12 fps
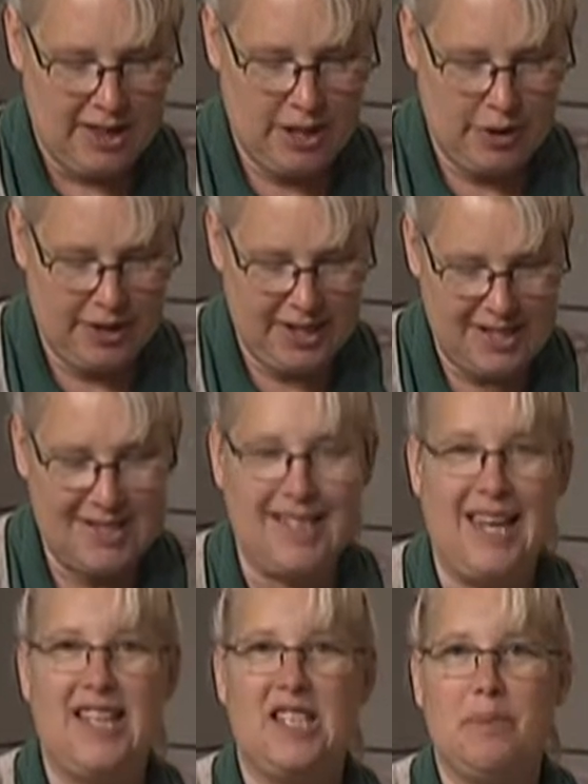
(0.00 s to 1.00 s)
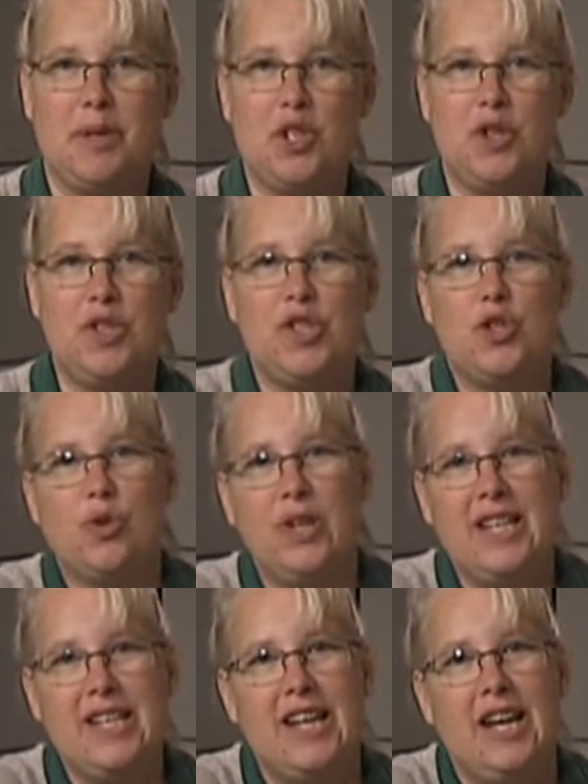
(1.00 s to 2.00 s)
There is a special
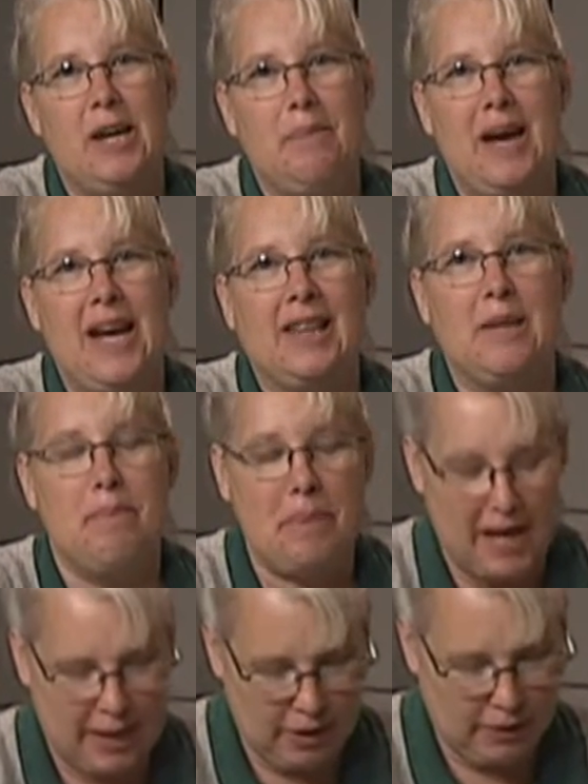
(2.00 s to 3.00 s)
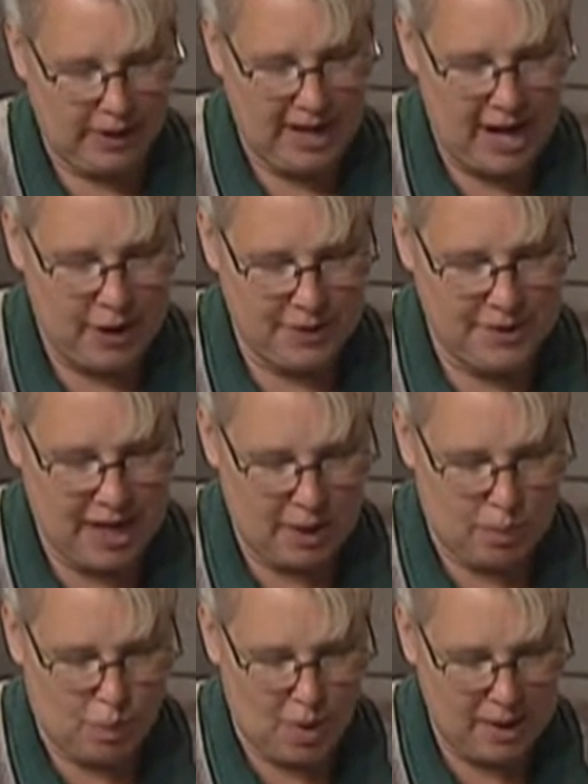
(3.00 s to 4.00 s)
story time at the Beidler House
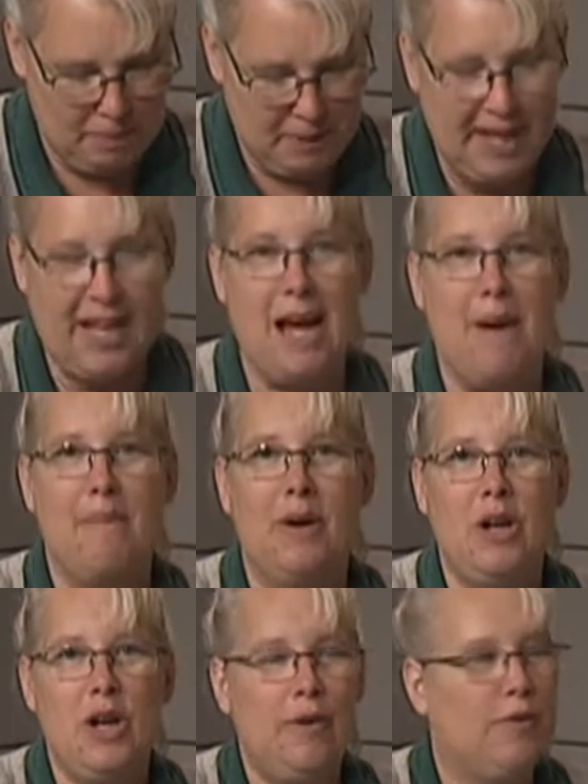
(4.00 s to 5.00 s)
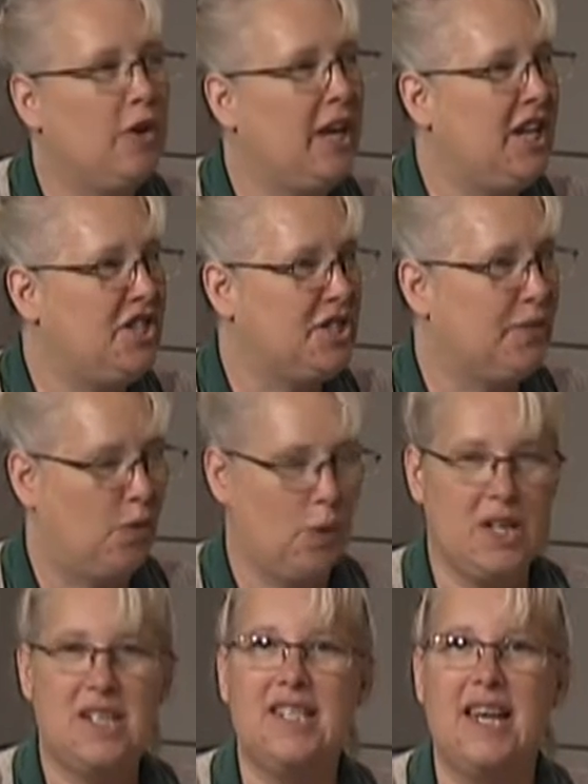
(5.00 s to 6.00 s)
at 1 p.m. for ages
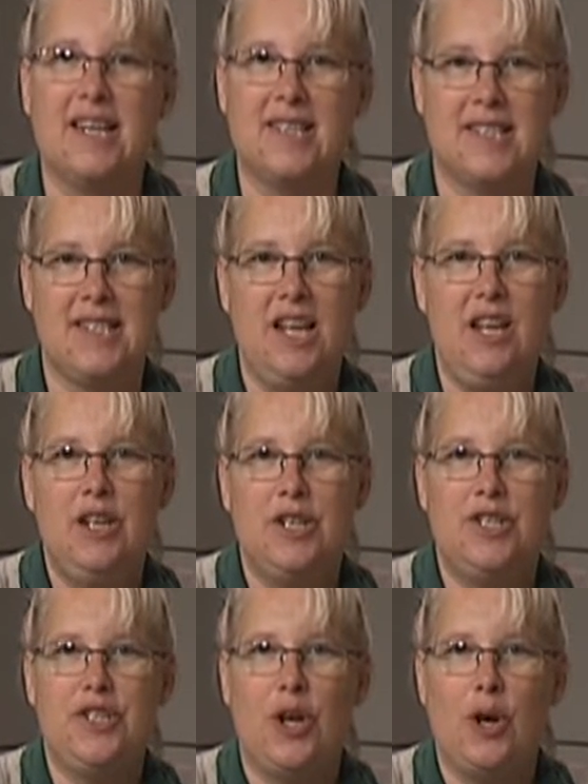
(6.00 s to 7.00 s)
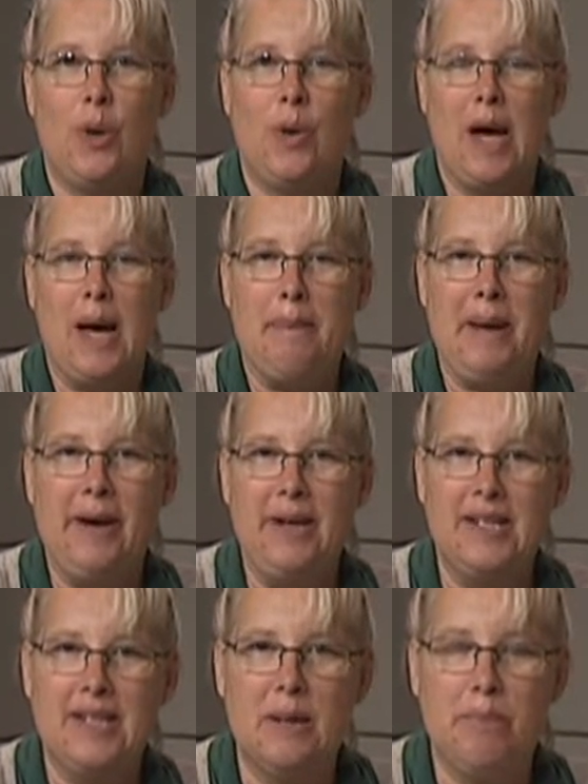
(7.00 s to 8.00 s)
4 to 6. So uh,
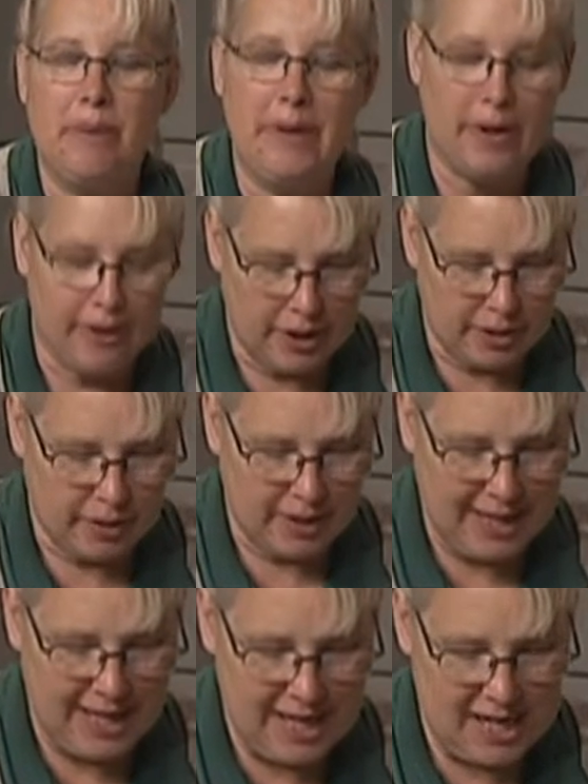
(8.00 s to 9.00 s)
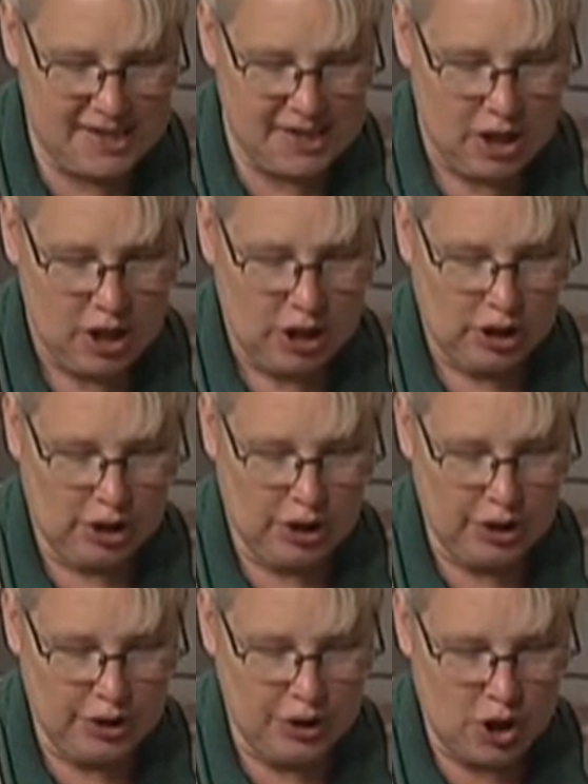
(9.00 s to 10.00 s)
parents can bring their younger kids,
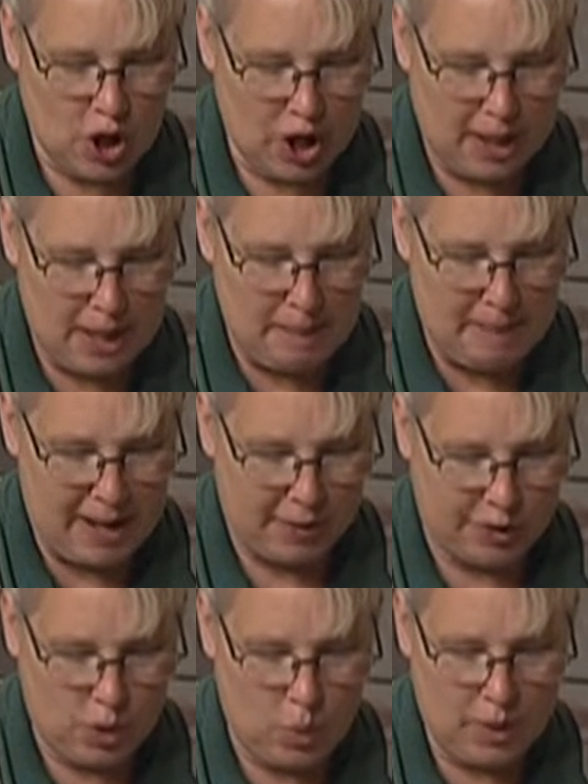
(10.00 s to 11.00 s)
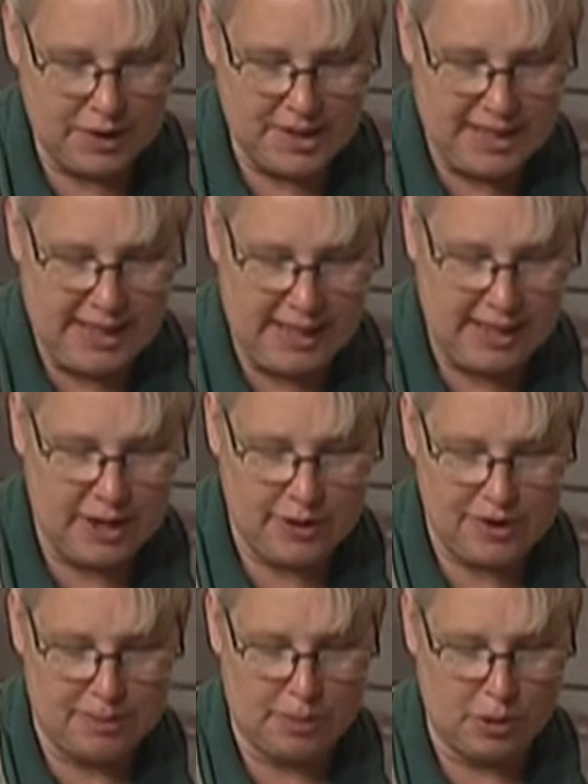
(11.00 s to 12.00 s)
learn all about quilting.
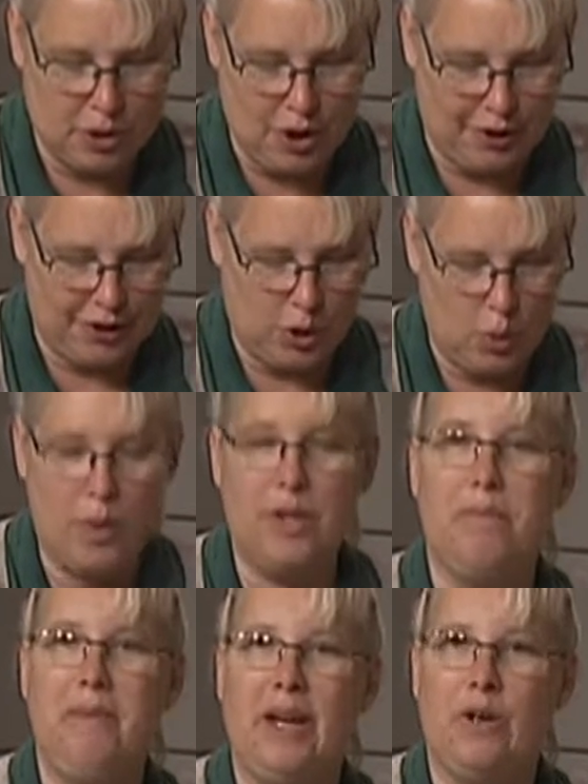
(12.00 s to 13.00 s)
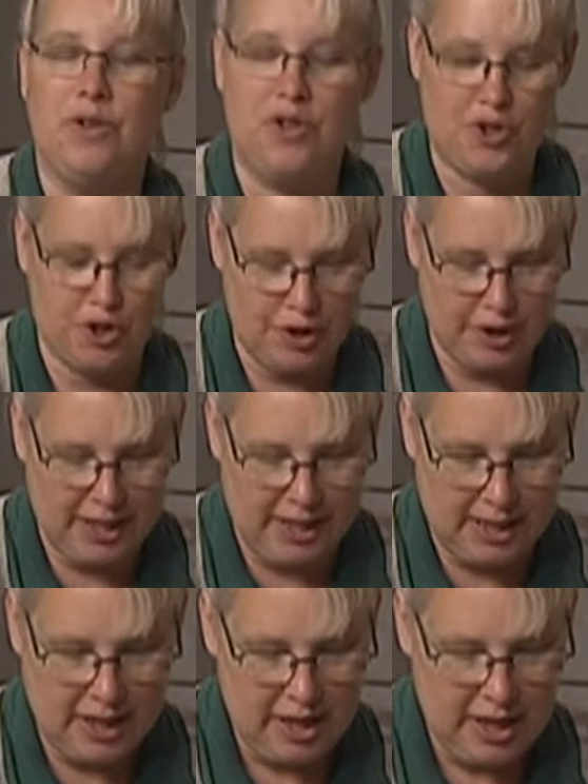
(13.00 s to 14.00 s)
There's a book called The Quilt Maker's
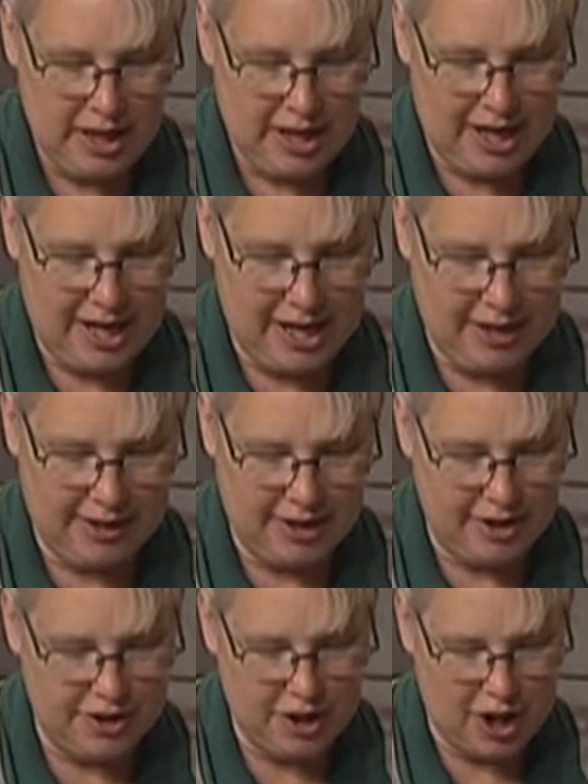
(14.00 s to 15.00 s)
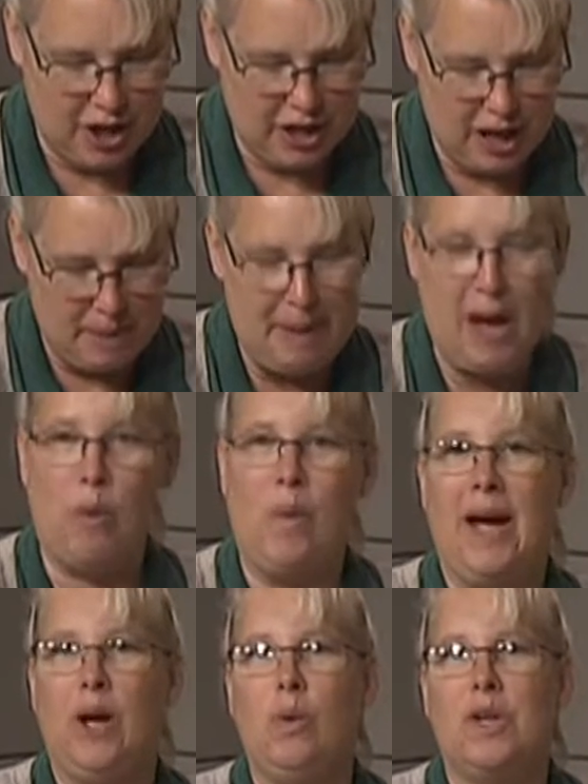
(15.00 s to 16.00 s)
Journey and going to talk about
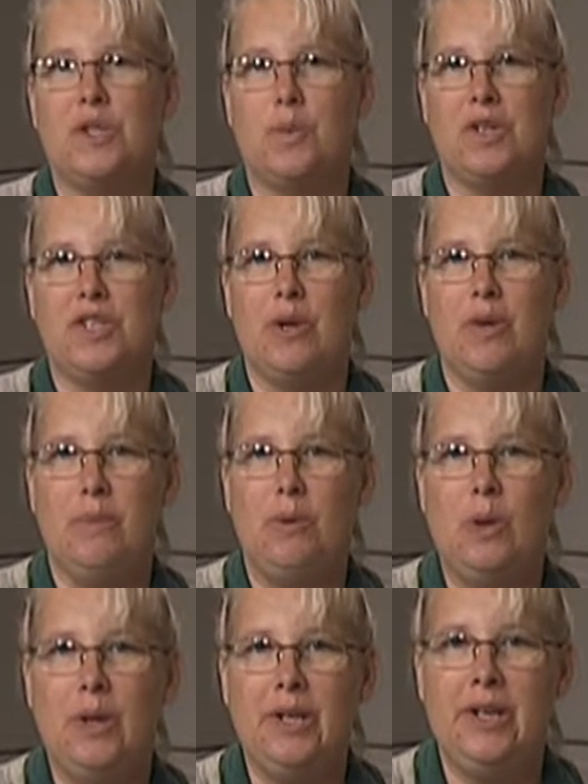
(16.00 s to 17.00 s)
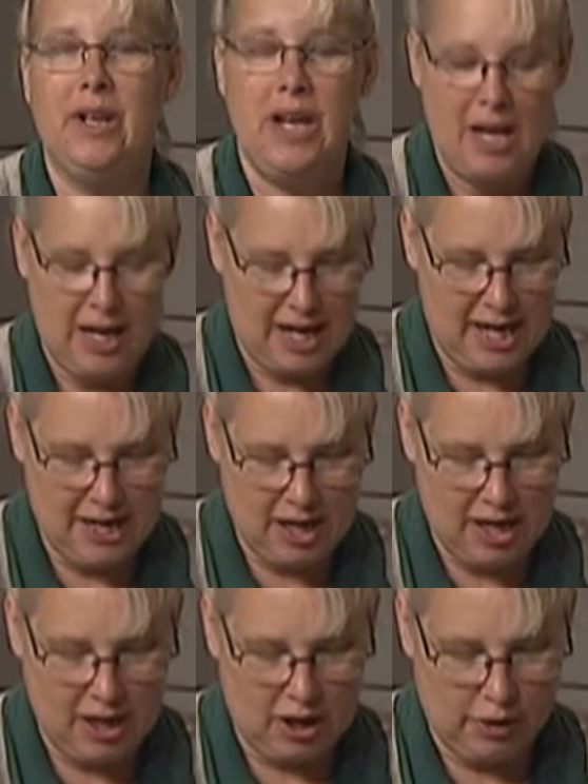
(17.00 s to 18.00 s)
why quilts were so important and,
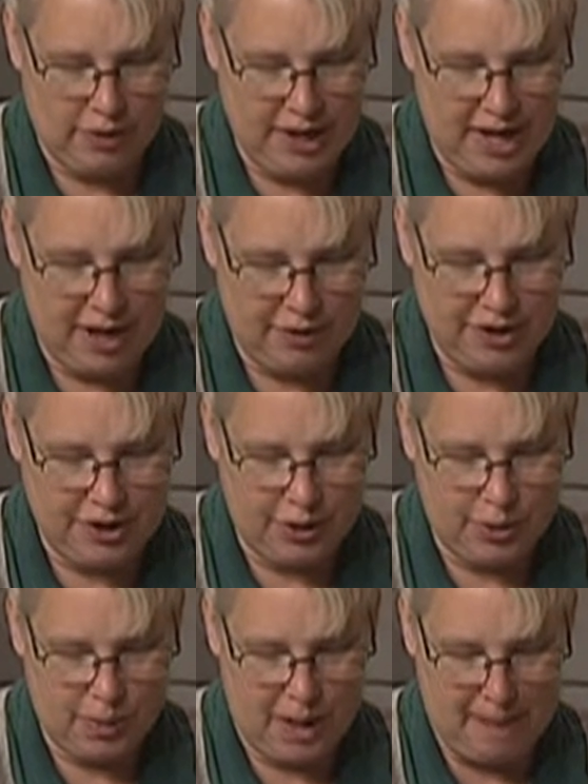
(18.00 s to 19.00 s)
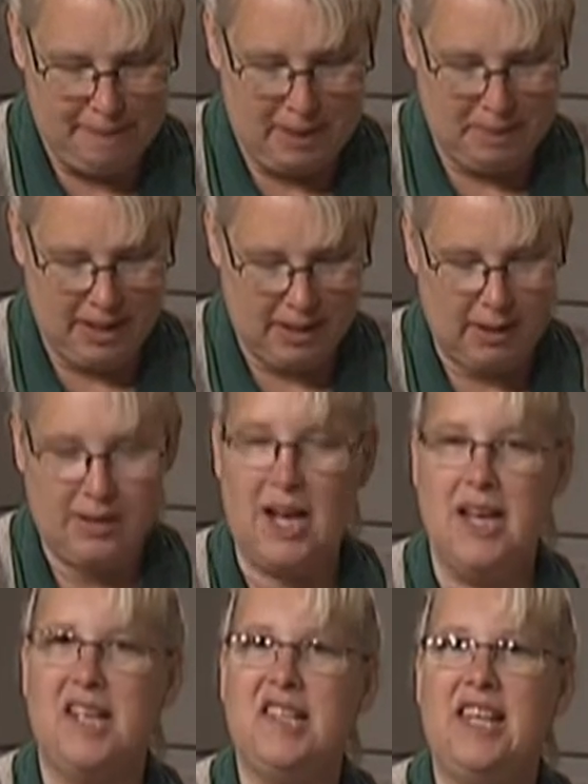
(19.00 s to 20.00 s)
and learn how to um, maybe
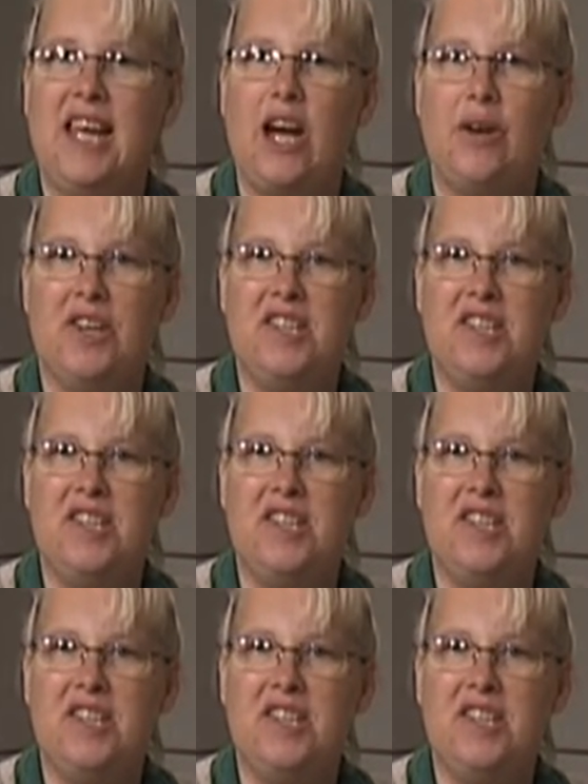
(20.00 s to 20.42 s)
kind of see how to